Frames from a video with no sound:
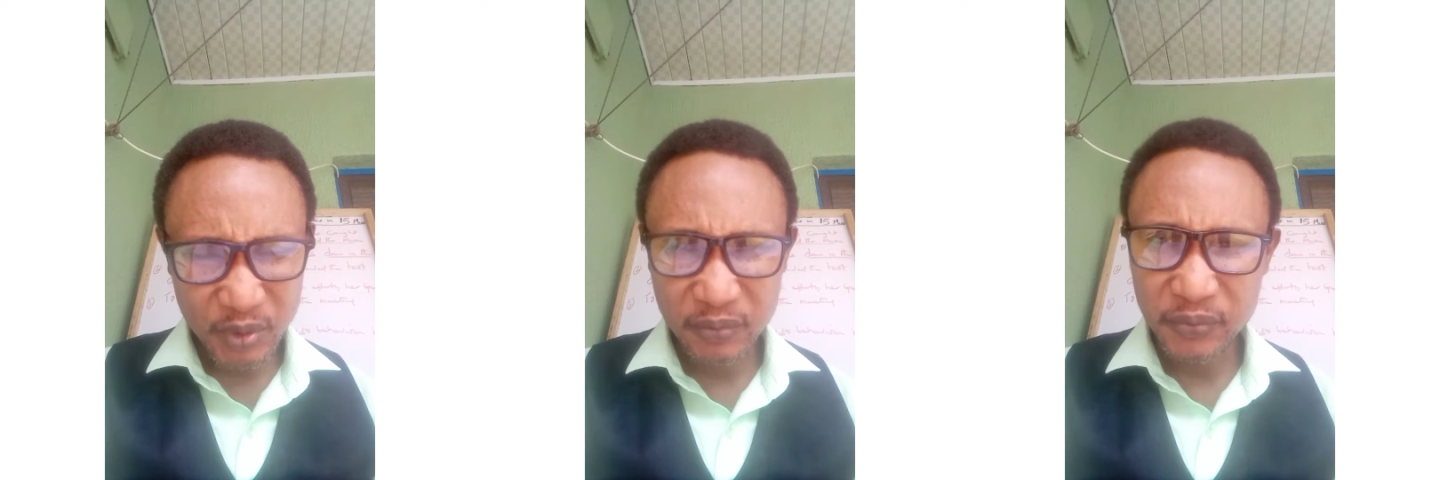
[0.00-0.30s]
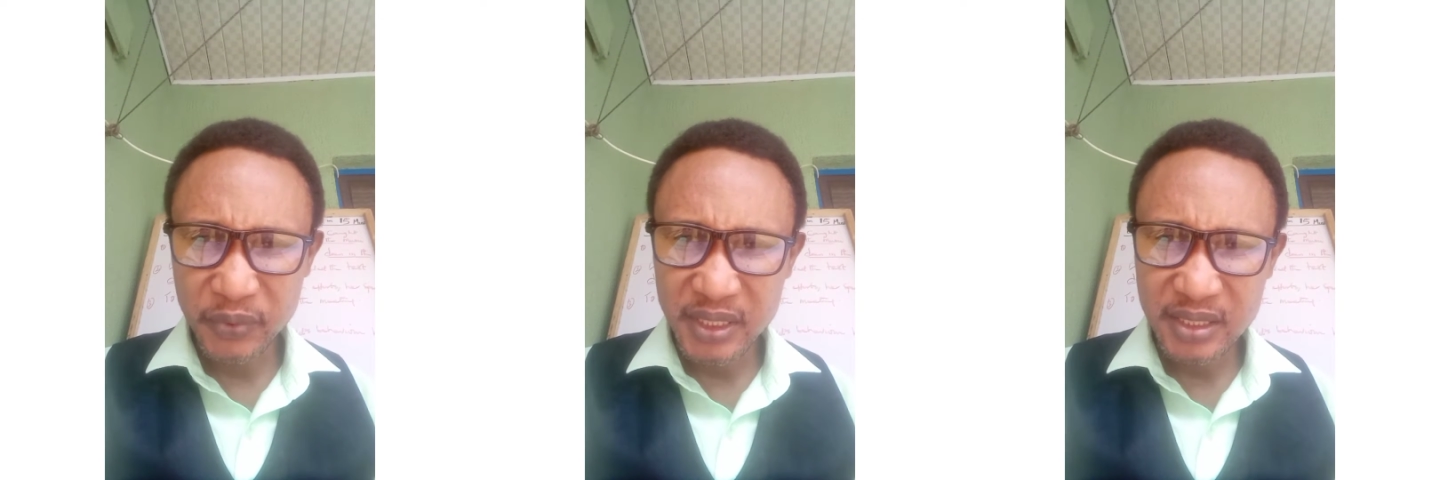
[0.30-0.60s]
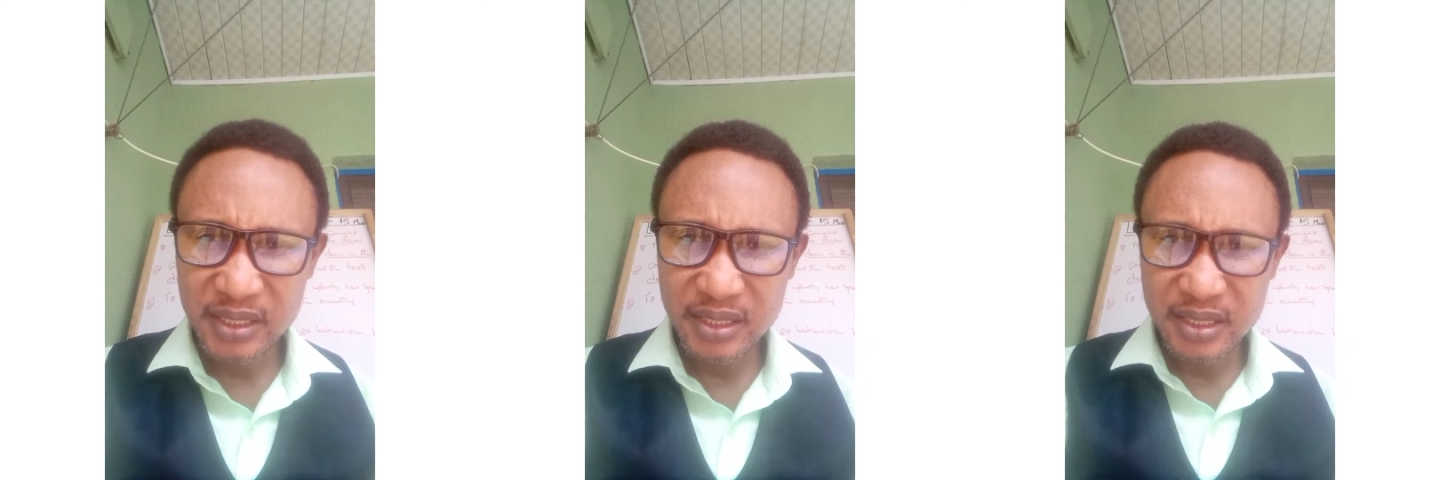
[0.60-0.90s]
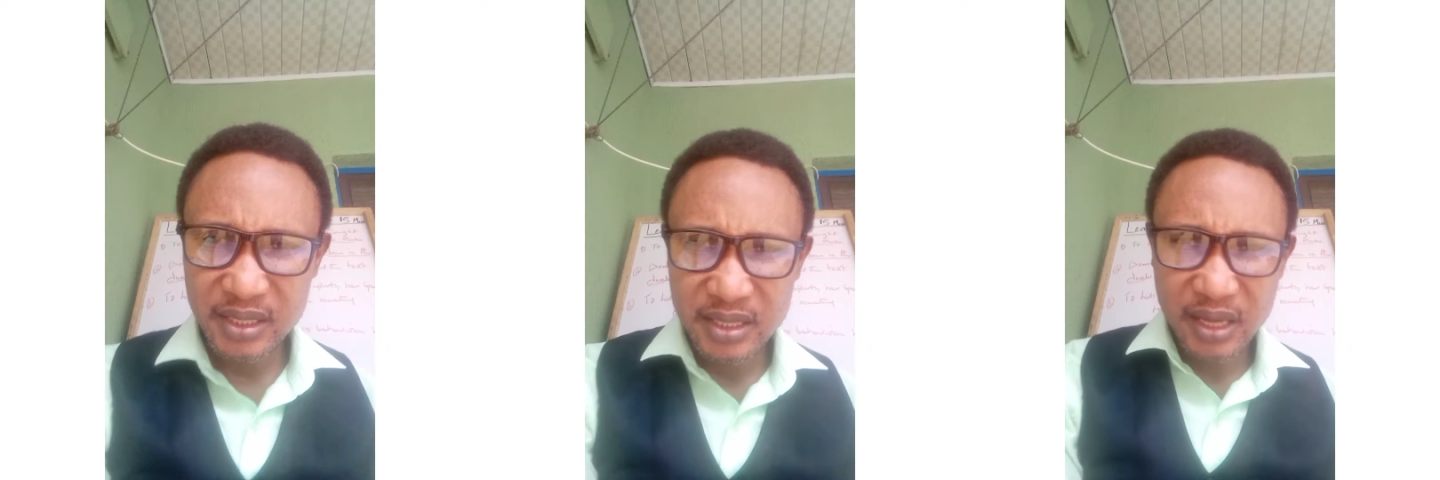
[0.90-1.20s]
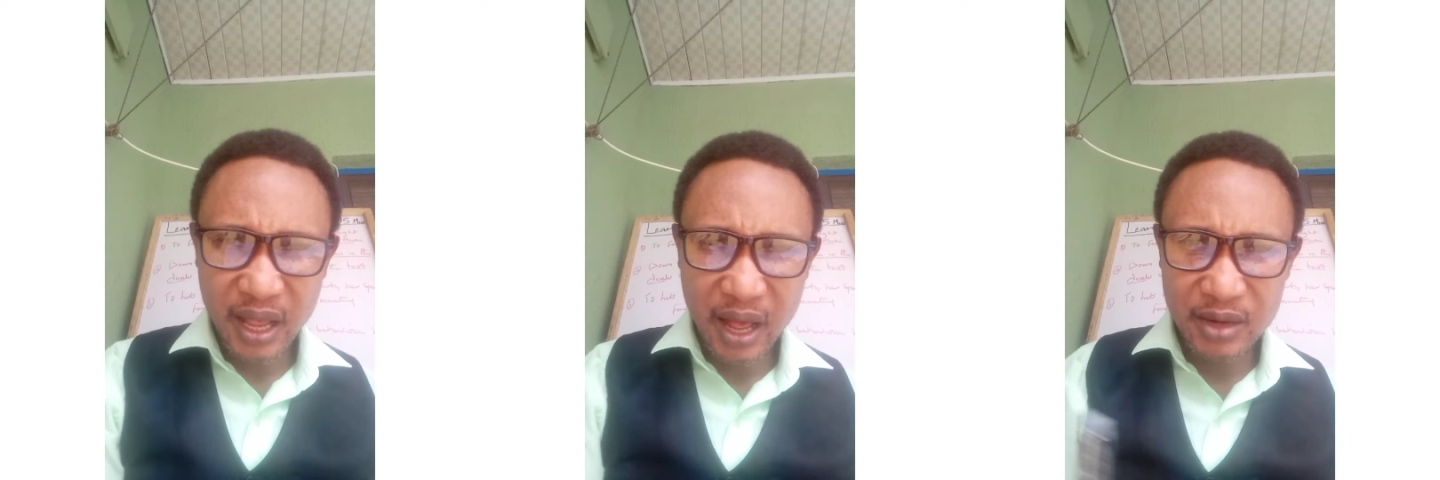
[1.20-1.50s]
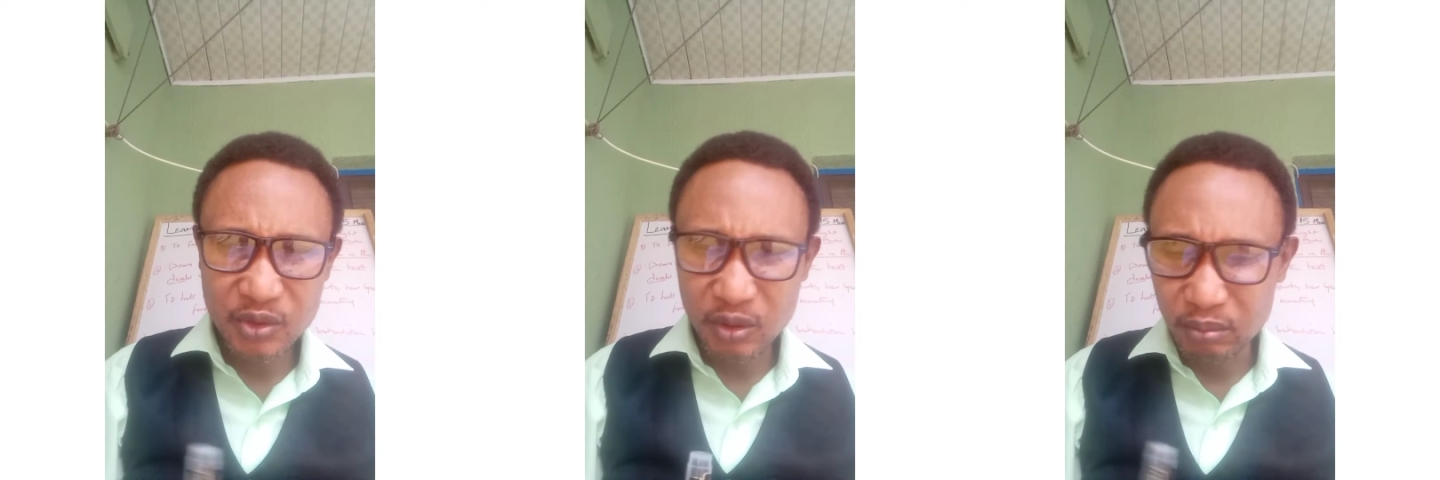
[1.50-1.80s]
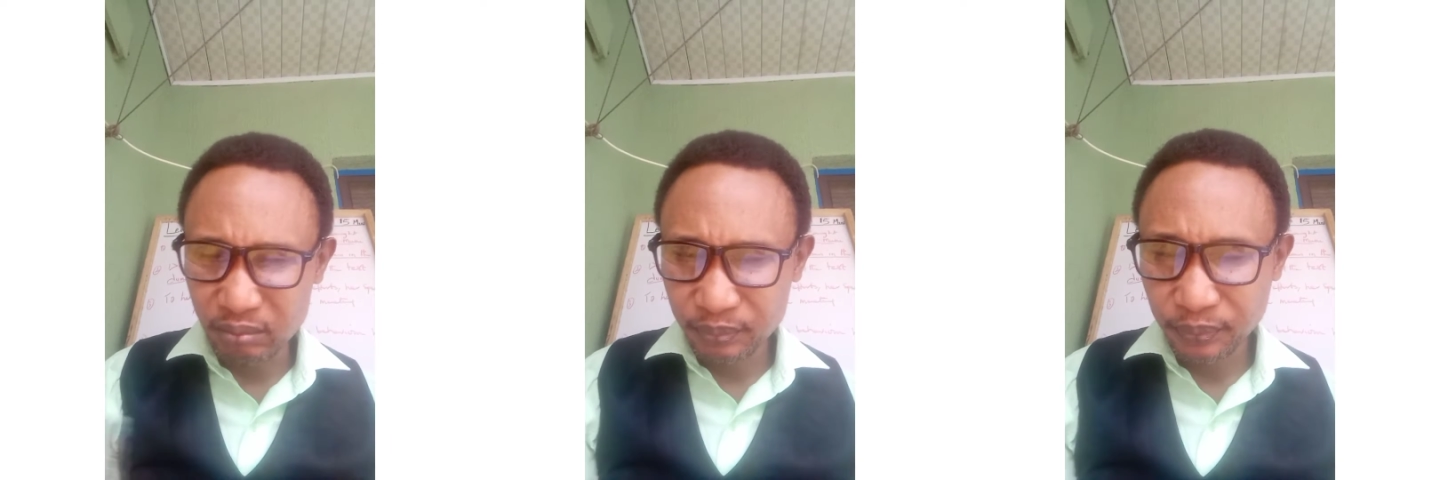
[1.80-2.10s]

some phrases and some